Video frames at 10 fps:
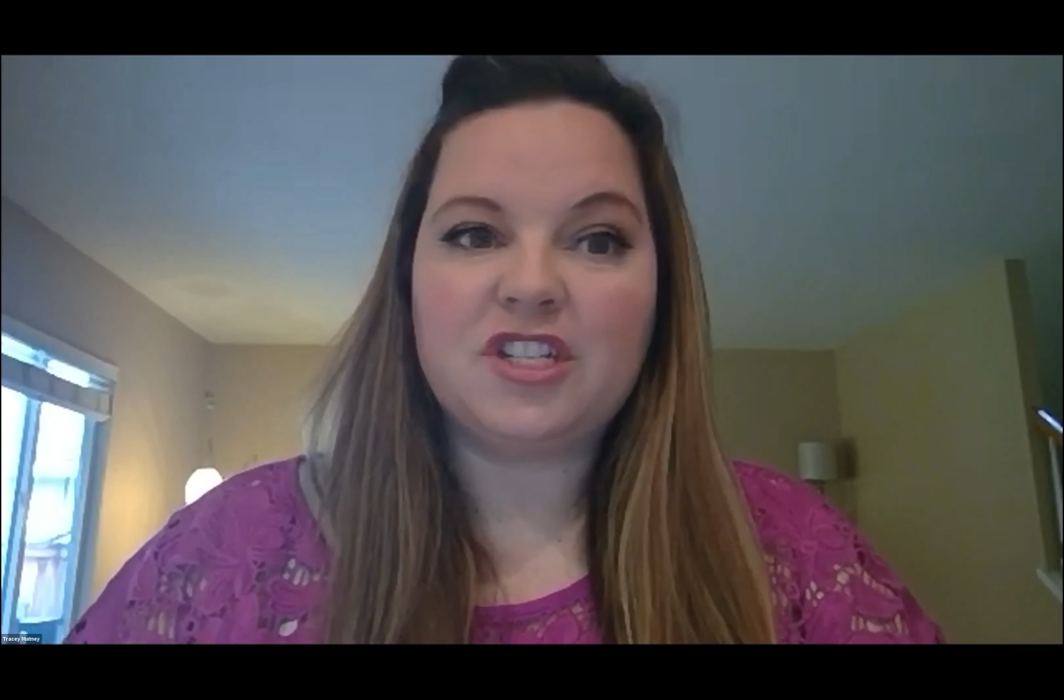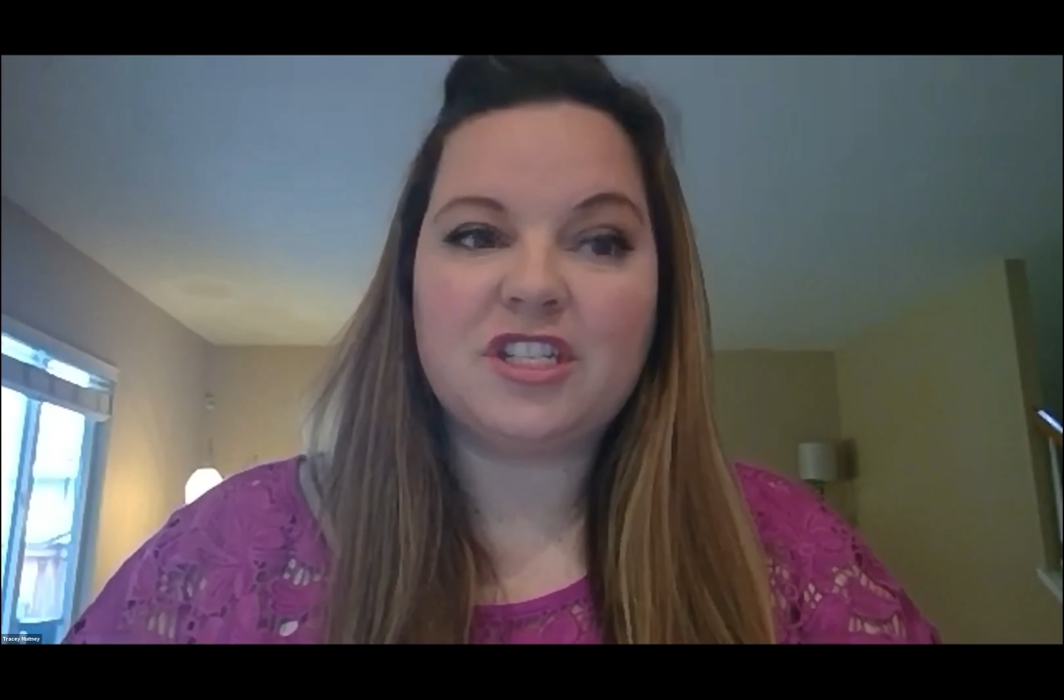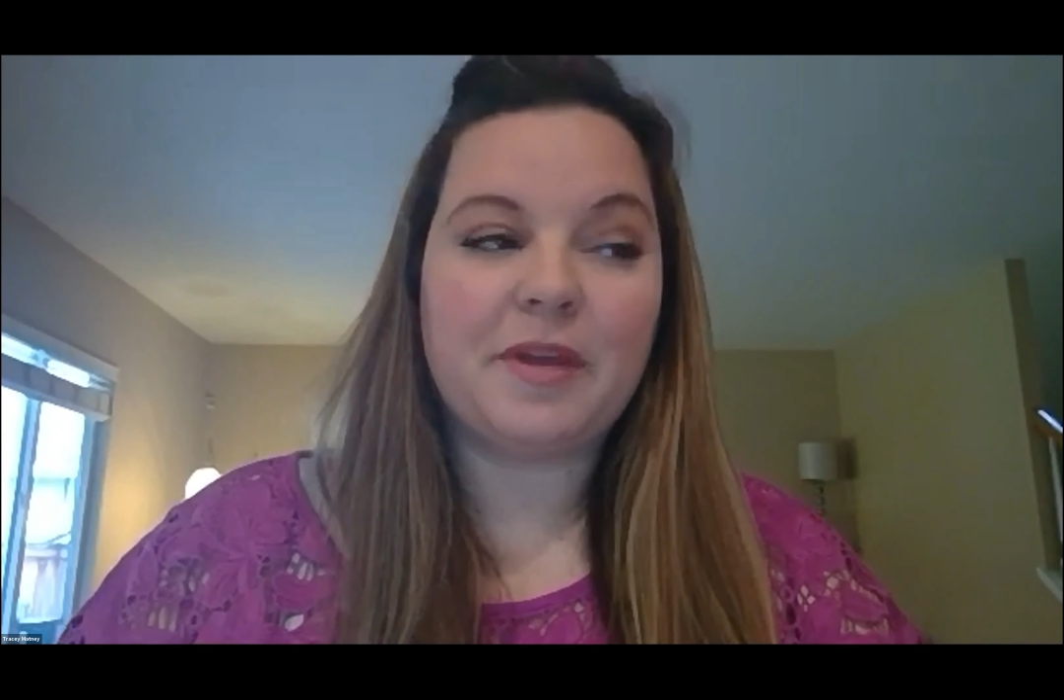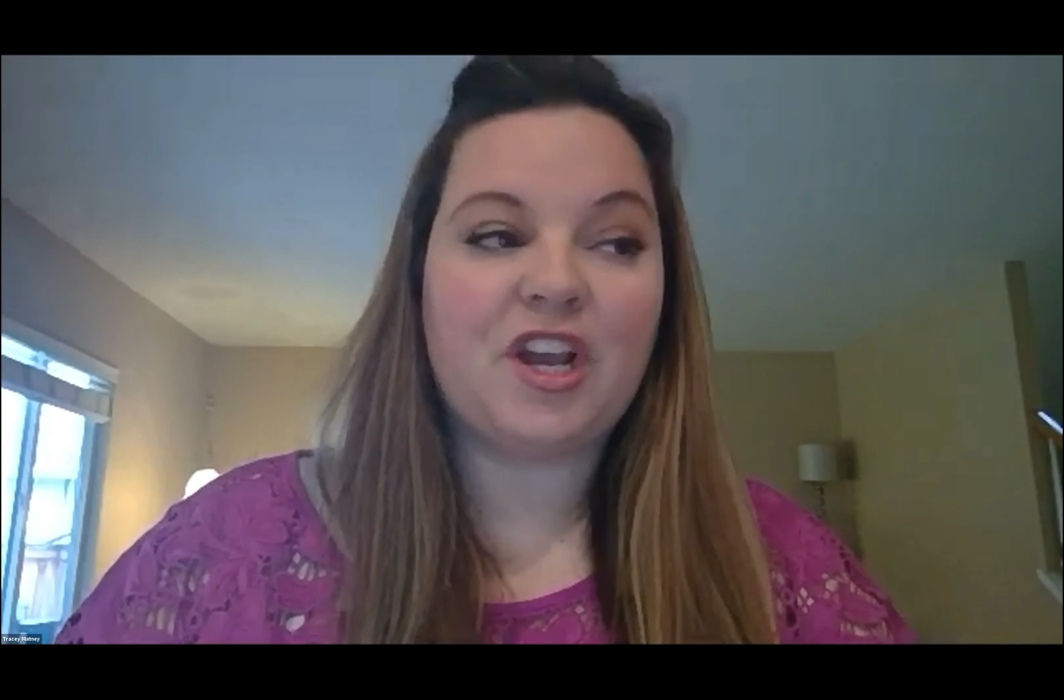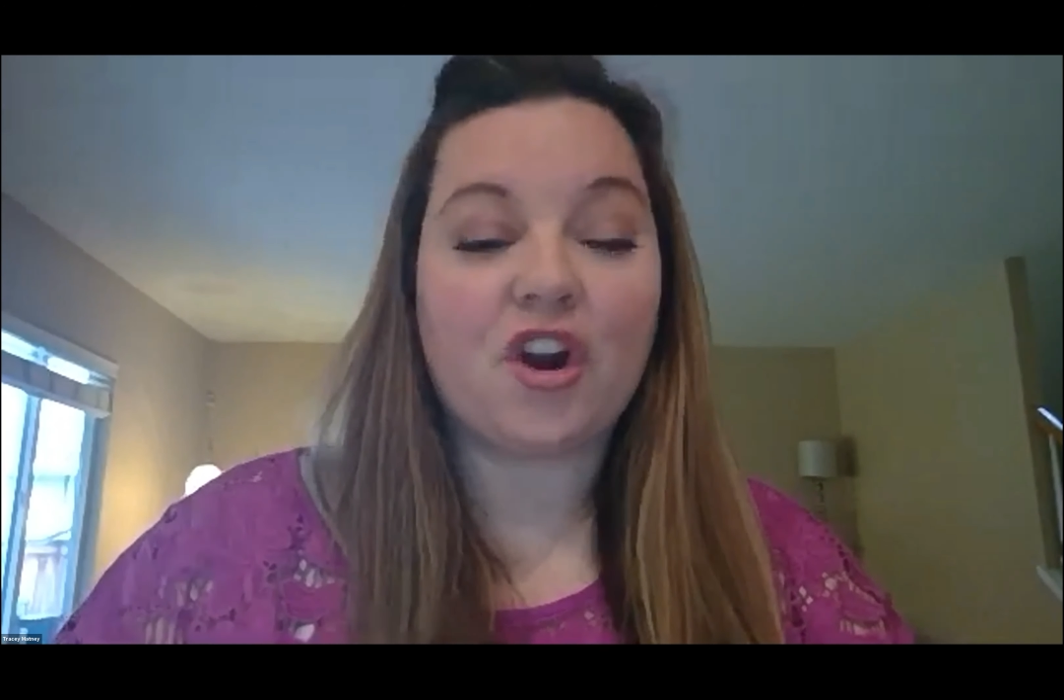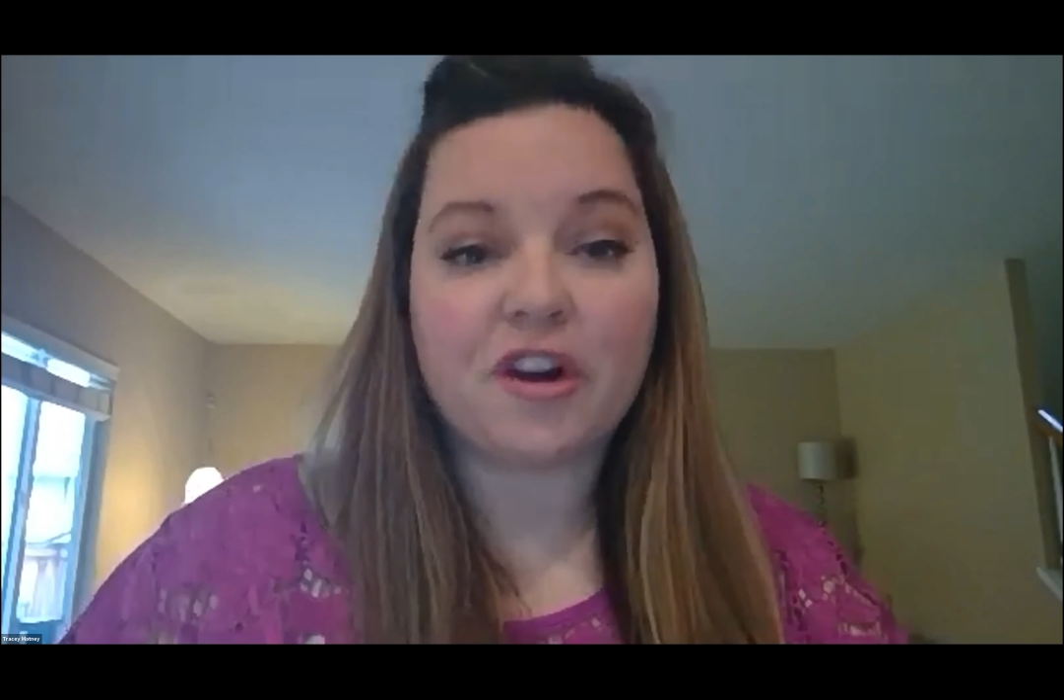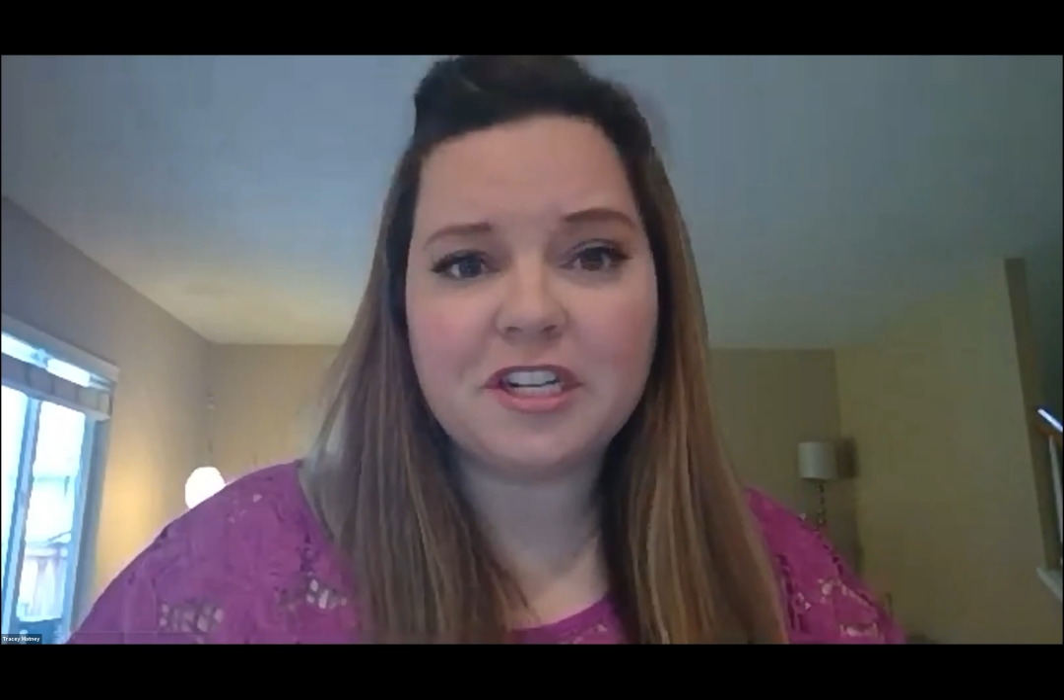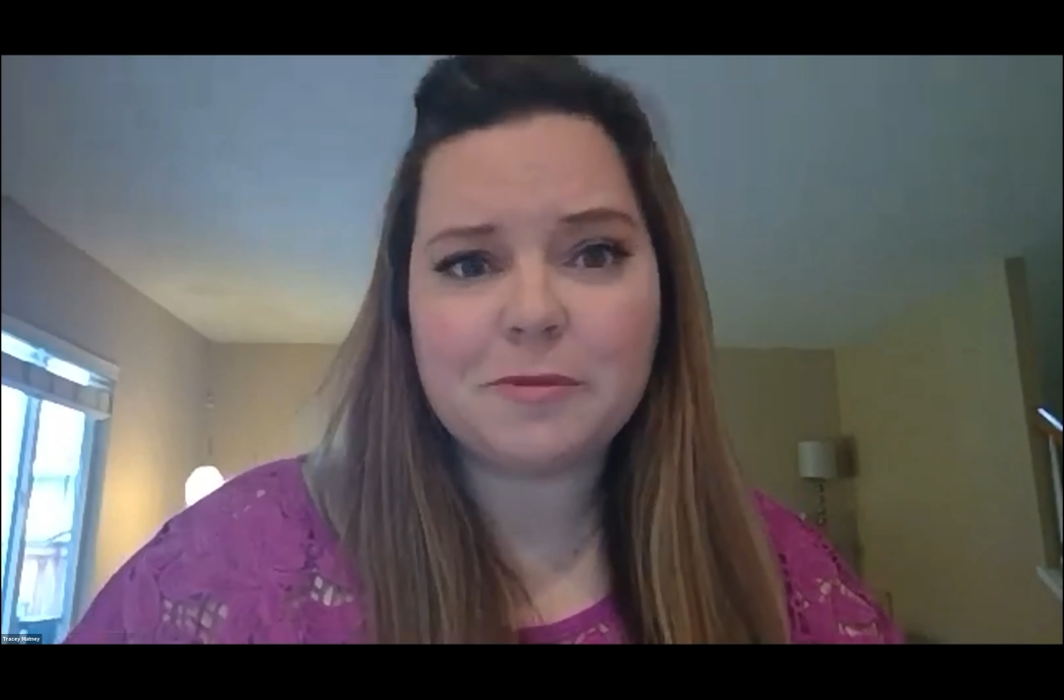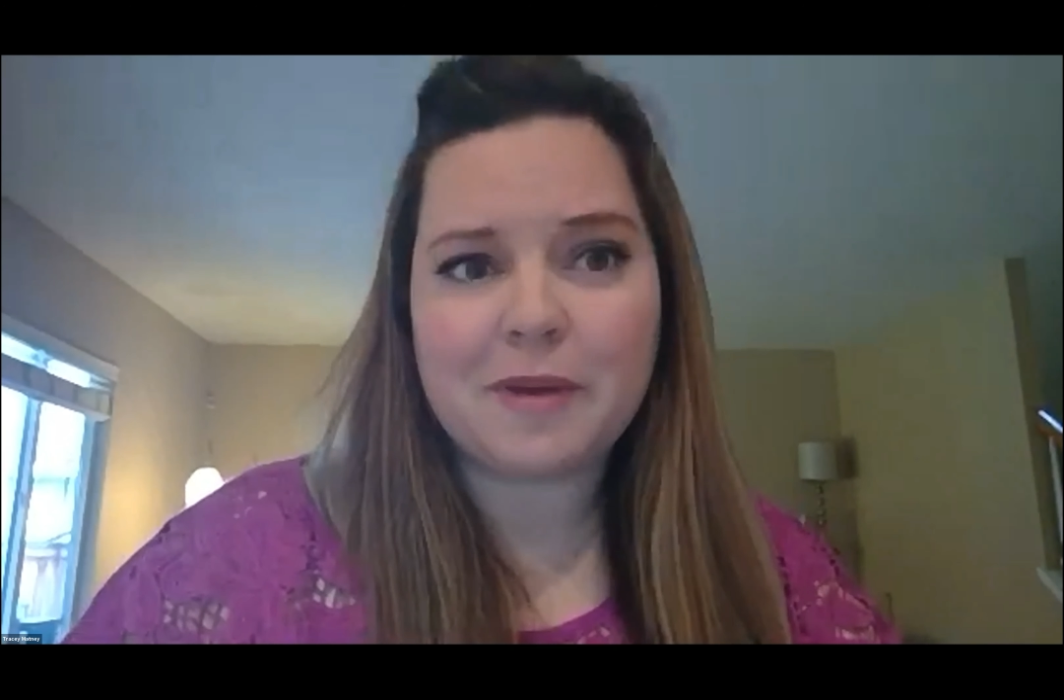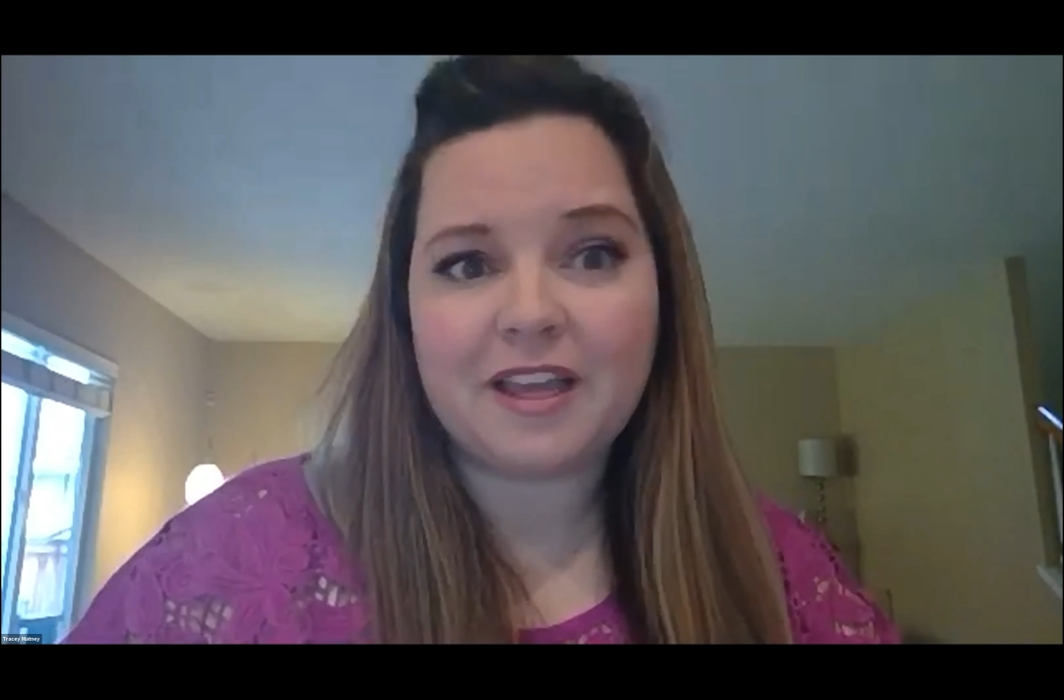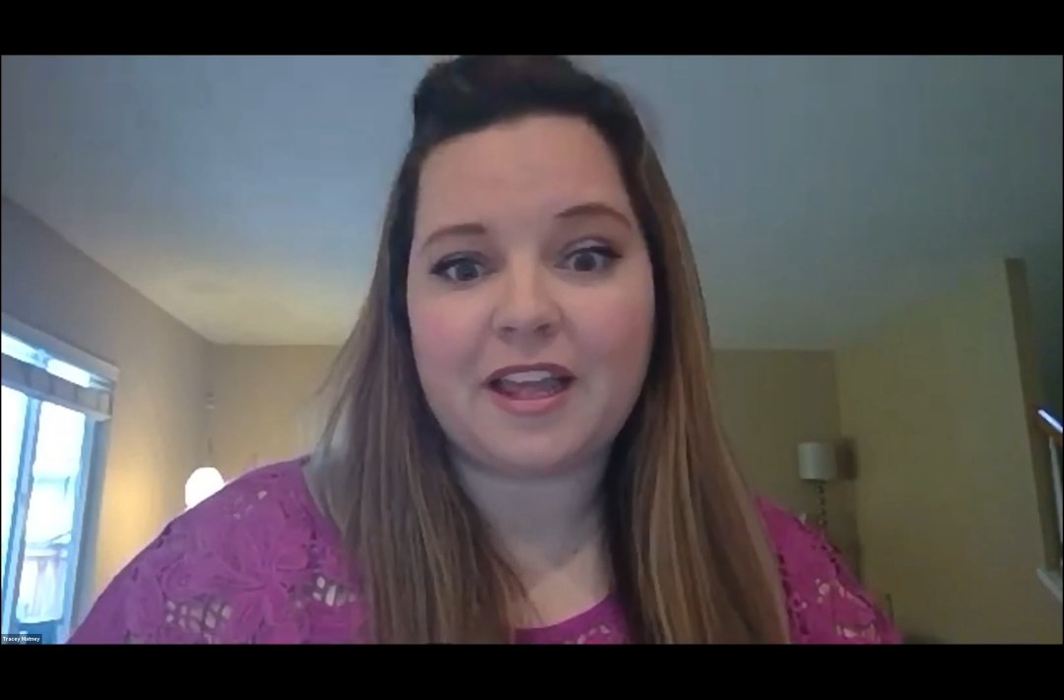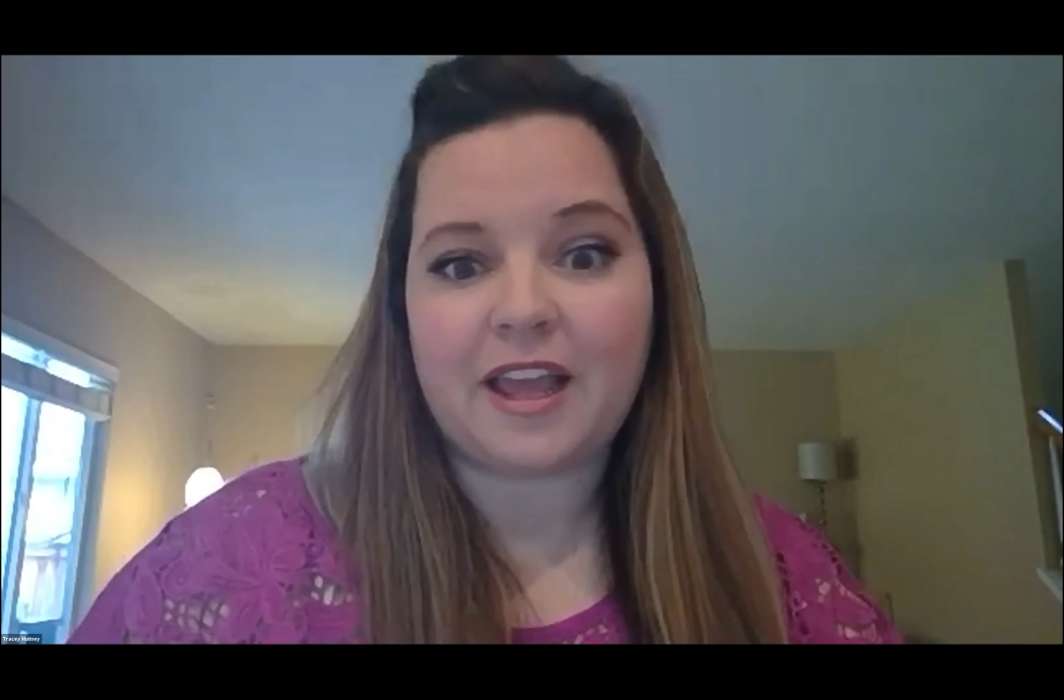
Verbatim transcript: just encouragement